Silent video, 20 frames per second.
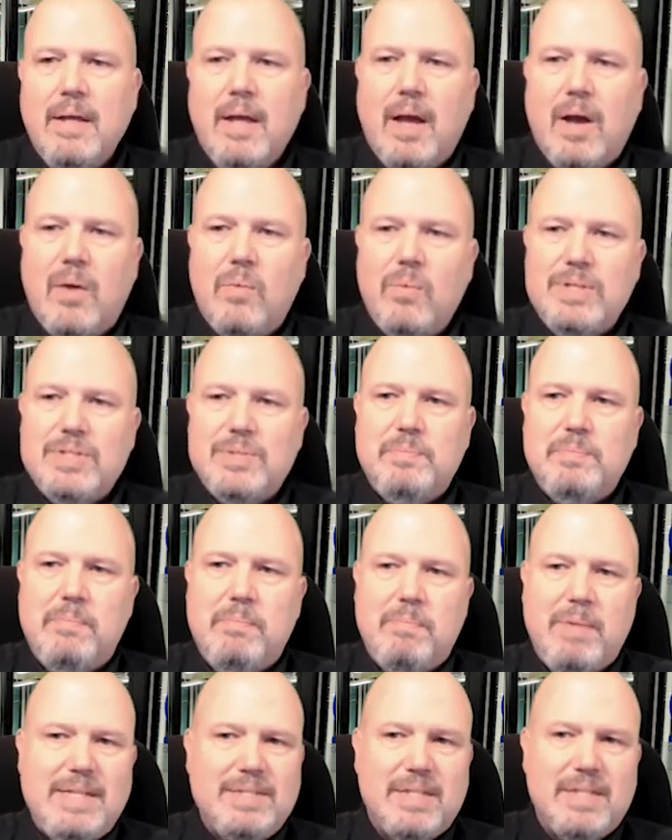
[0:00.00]
which
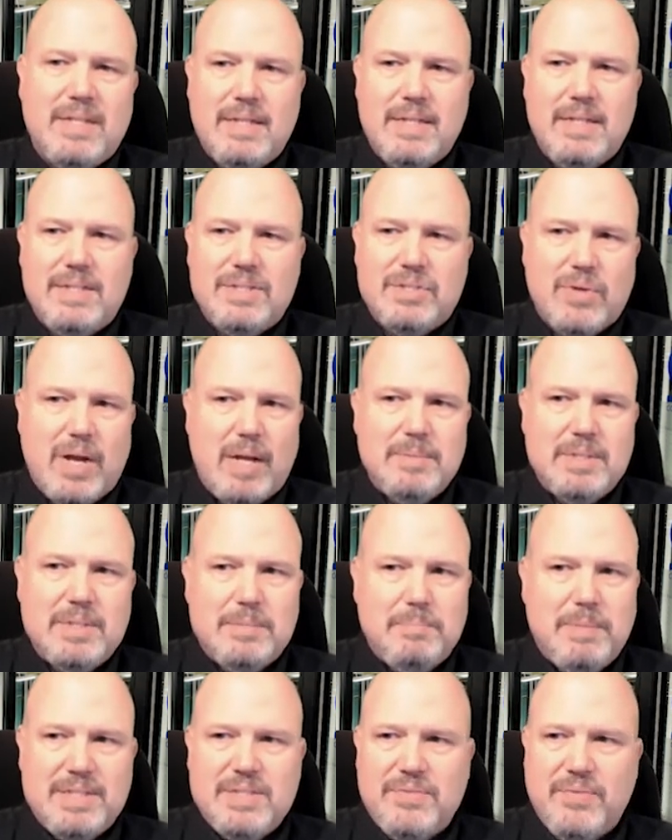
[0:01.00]
basically describes the
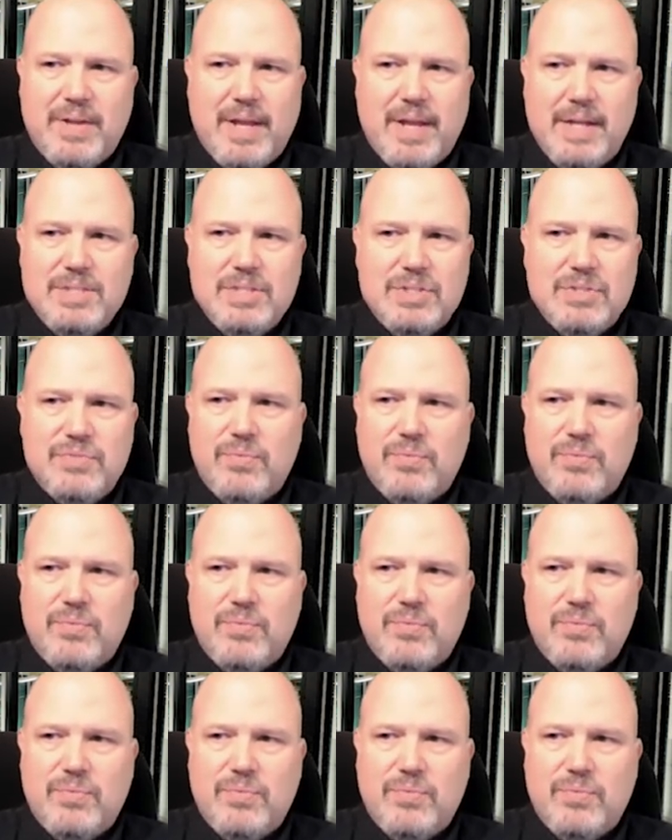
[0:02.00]
specifications